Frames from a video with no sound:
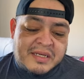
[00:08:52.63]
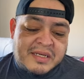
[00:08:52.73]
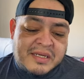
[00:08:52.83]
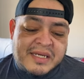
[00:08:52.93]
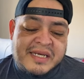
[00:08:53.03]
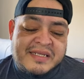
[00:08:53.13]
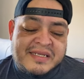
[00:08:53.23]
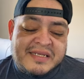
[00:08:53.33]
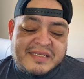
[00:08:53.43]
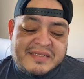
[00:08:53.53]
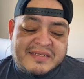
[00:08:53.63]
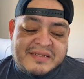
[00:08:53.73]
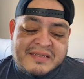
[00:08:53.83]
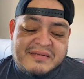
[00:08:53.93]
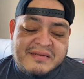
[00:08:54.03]
It
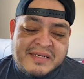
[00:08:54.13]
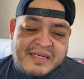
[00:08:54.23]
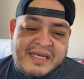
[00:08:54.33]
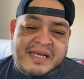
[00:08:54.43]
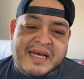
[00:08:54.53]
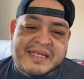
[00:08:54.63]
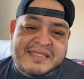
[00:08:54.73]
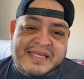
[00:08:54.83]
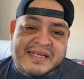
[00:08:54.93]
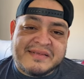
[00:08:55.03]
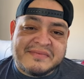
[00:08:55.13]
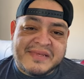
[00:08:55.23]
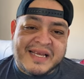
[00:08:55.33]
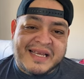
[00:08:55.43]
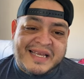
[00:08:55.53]
kind of stings.
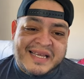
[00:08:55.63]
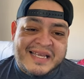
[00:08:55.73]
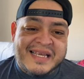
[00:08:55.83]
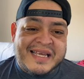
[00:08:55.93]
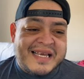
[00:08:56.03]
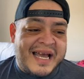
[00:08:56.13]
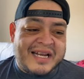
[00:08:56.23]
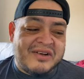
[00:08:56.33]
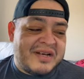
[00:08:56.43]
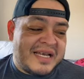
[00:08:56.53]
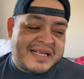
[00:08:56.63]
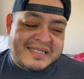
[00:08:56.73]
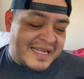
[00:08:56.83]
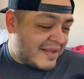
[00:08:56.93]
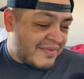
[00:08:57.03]
I know, like I
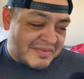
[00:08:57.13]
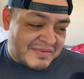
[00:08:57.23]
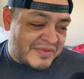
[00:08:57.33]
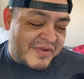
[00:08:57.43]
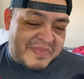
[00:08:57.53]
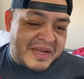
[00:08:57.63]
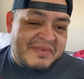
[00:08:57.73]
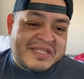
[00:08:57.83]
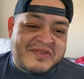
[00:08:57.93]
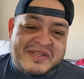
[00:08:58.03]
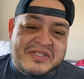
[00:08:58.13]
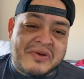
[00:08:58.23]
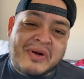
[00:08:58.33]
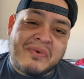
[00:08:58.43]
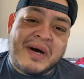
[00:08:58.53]
said, I'm repeating myself. I just don't
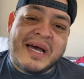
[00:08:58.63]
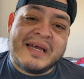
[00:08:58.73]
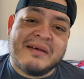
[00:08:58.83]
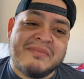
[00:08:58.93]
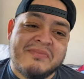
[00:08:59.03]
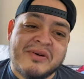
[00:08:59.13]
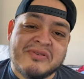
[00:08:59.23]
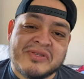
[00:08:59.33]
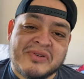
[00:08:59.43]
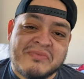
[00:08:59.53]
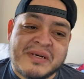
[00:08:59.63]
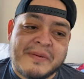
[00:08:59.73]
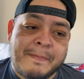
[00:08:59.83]
know why I'm emotional, but